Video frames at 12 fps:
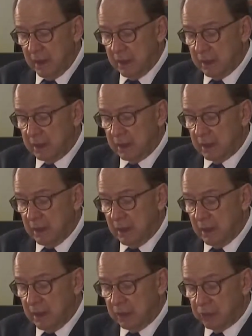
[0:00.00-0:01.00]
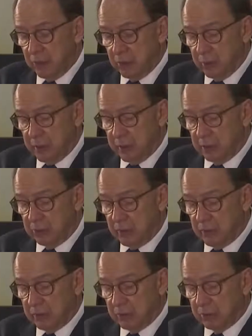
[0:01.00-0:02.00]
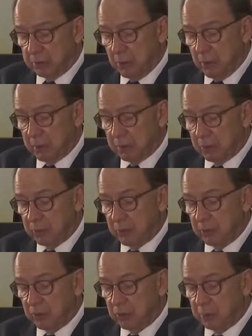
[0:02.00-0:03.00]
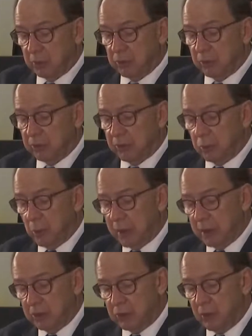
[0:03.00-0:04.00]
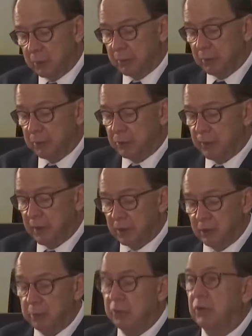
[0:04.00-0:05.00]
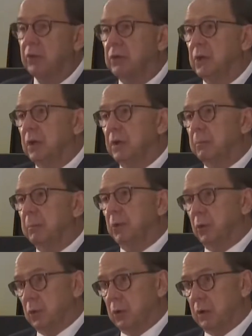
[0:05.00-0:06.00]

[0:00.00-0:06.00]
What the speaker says: in SOE executive appointments and dismissals, and one example is that of Mr. Jacob Zuma.